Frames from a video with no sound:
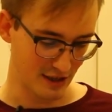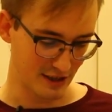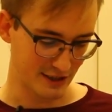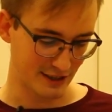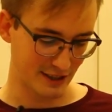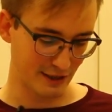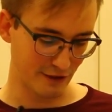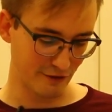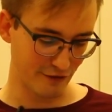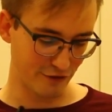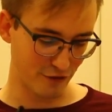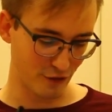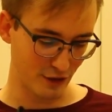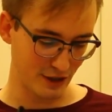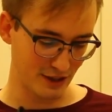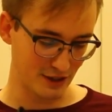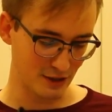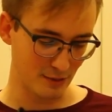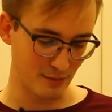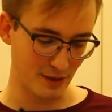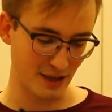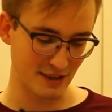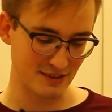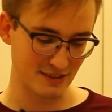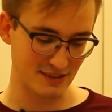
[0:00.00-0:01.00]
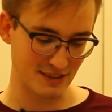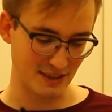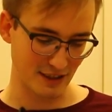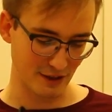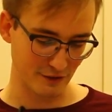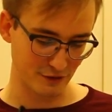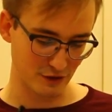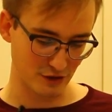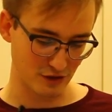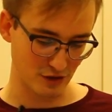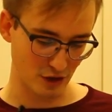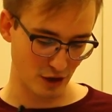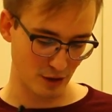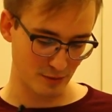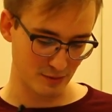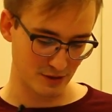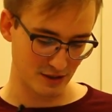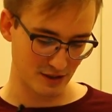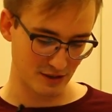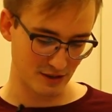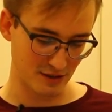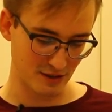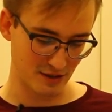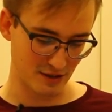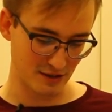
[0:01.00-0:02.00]
Give freedom and
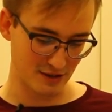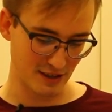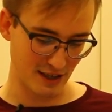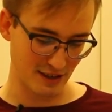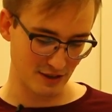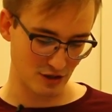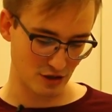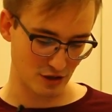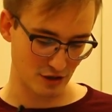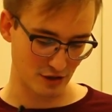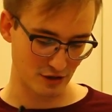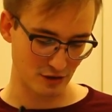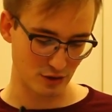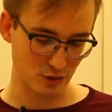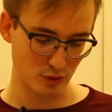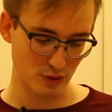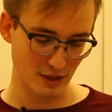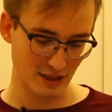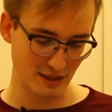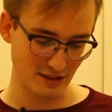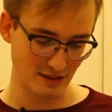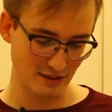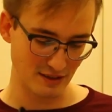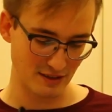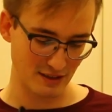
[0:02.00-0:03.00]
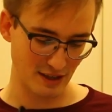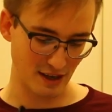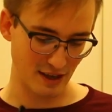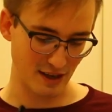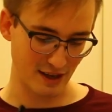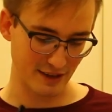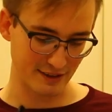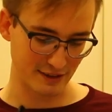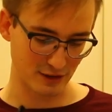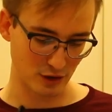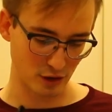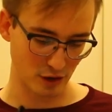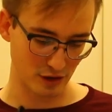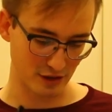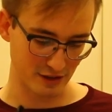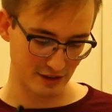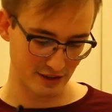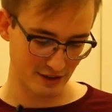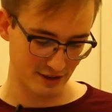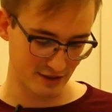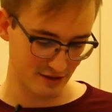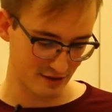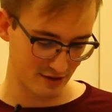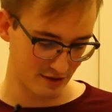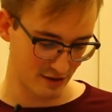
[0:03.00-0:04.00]
self-determination to India and the
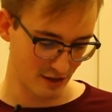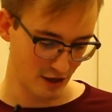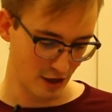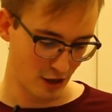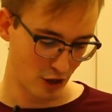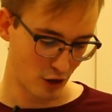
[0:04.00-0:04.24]
colonies.